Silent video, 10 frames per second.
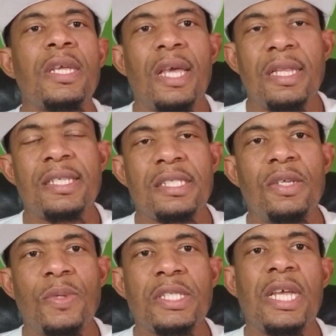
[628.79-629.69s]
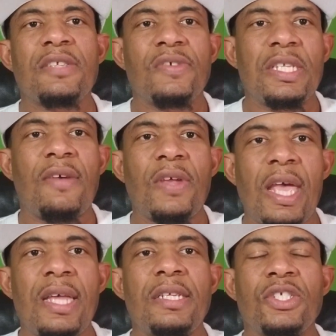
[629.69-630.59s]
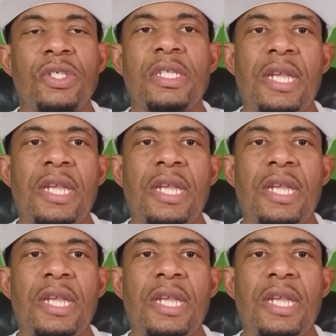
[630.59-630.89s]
and let's see what's next with Devin Haney should he